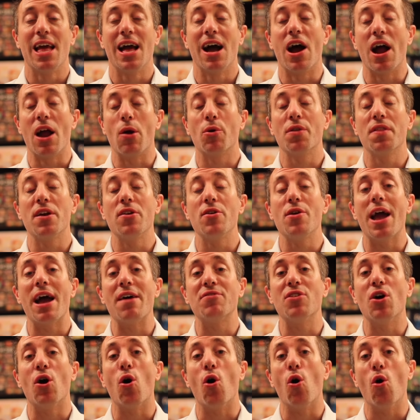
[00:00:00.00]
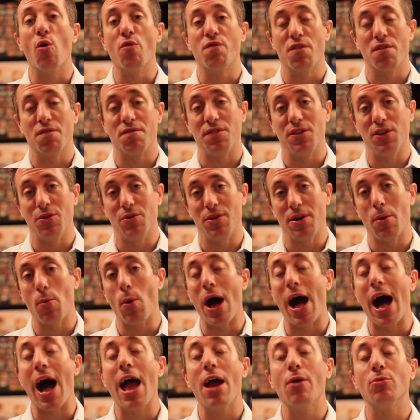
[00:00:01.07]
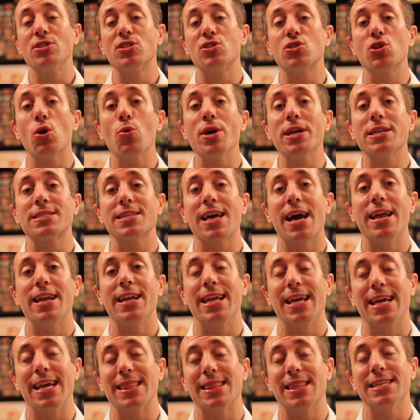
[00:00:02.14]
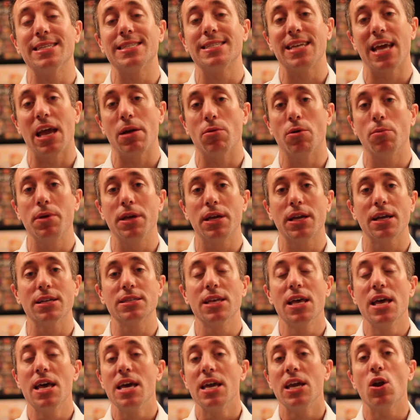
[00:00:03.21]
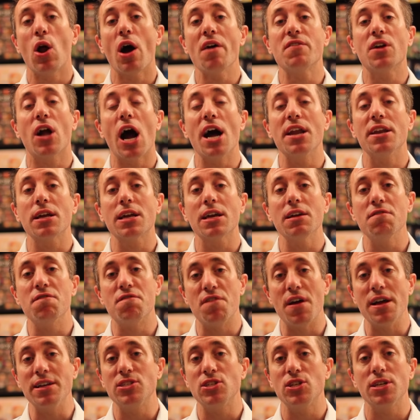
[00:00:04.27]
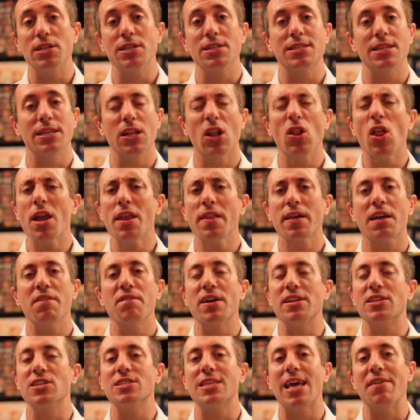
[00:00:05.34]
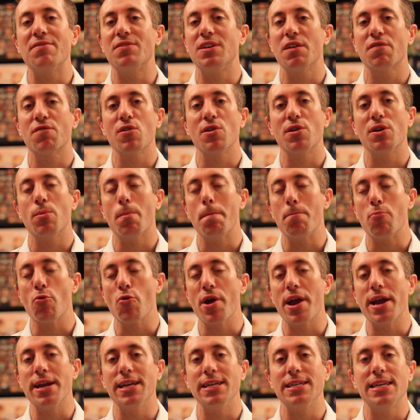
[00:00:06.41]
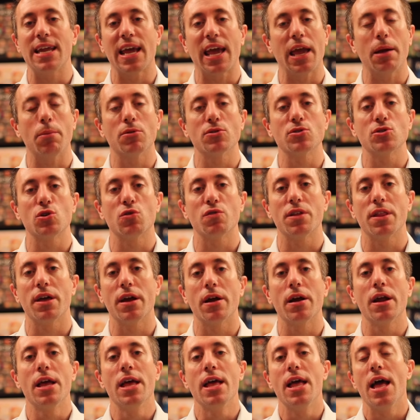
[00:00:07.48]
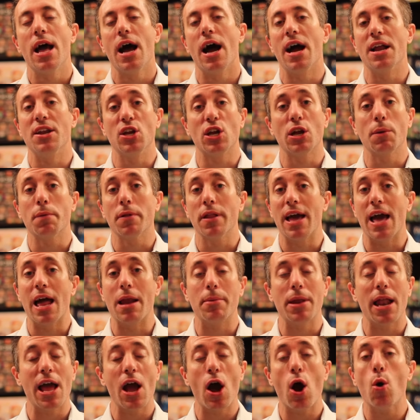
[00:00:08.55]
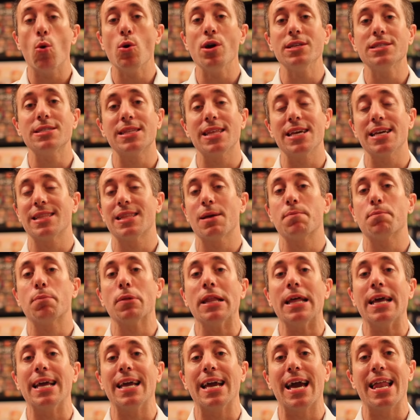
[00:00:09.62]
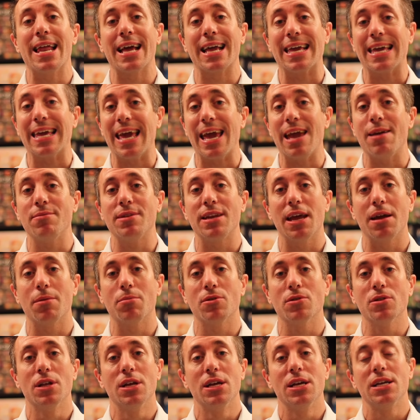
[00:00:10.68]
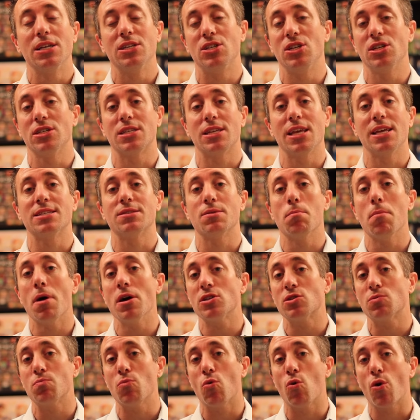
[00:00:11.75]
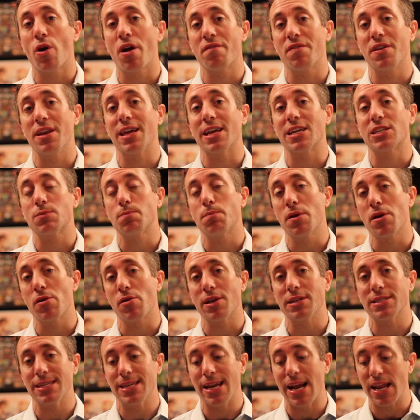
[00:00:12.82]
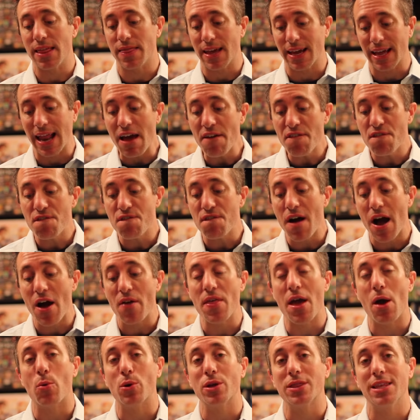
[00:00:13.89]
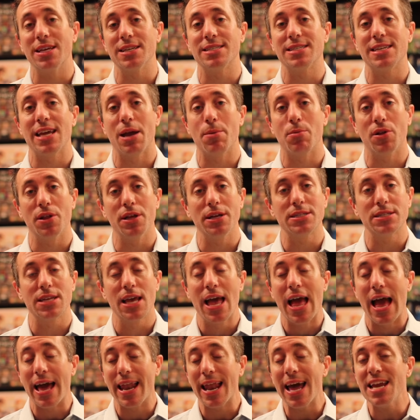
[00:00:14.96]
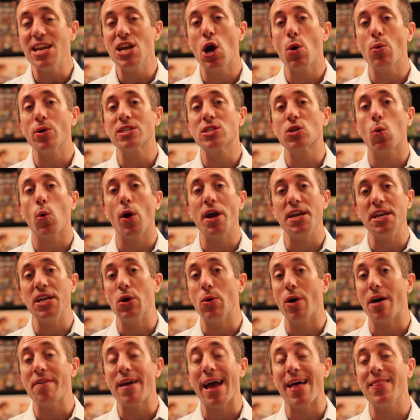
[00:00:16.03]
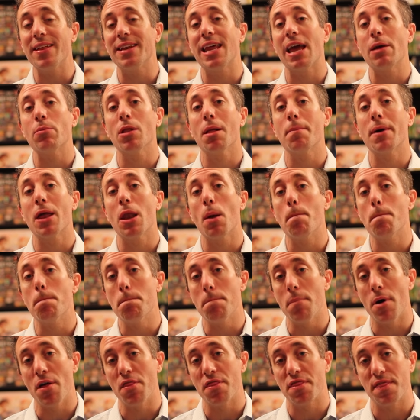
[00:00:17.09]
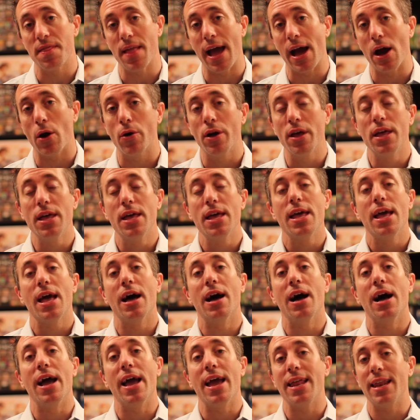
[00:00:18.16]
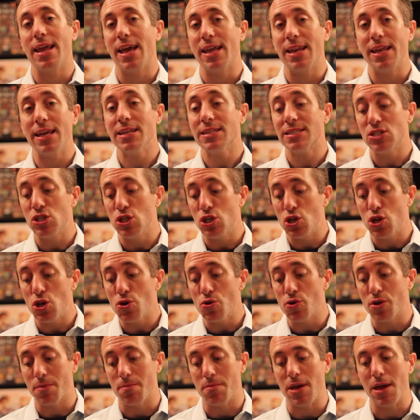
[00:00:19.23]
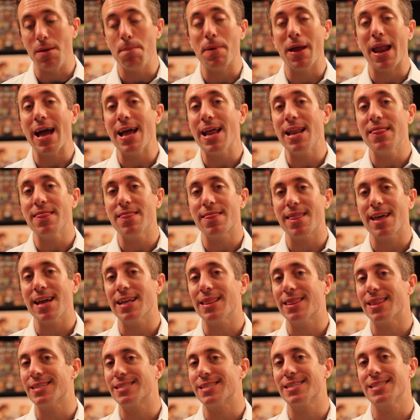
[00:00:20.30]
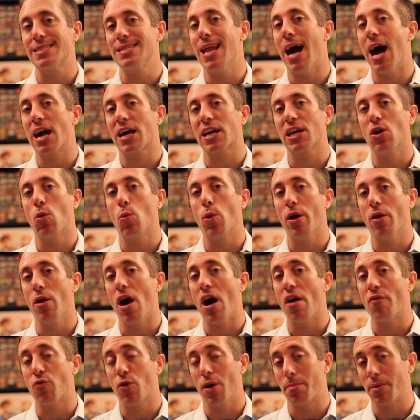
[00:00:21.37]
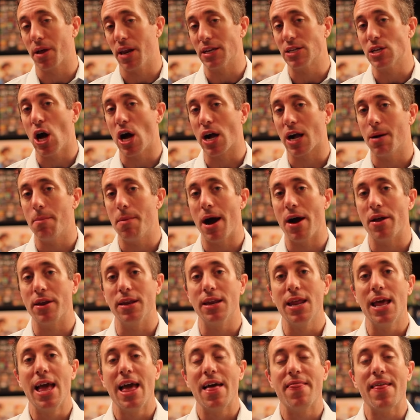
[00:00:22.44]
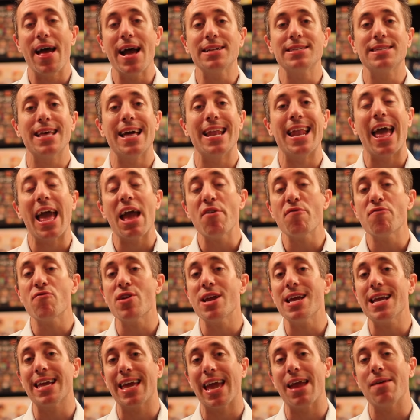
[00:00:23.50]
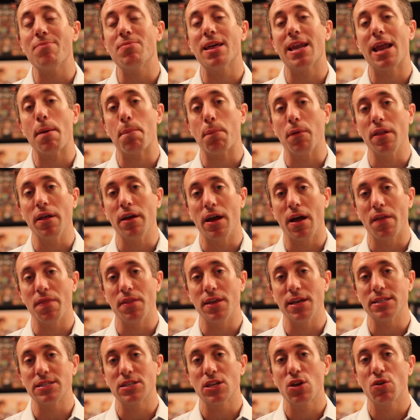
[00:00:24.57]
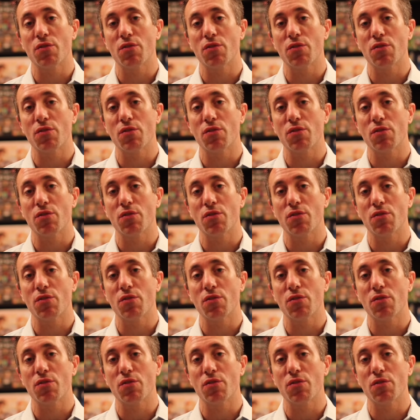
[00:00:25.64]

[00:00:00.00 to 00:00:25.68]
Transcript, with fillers: All right, well there you have the overview. Now I was so excited to get this table because, you know, I've gone to conventions and a lot of the conventions have different branded tables over there and you can play at them. And I always think that playing at a game table just is much more of an experience than anything. And I found that with this table. And I know it's quite new. I've had the table about a month now and it is new to me, but I think this is not gonna wear off what I'm gonna talk about. That's that every game that I play on this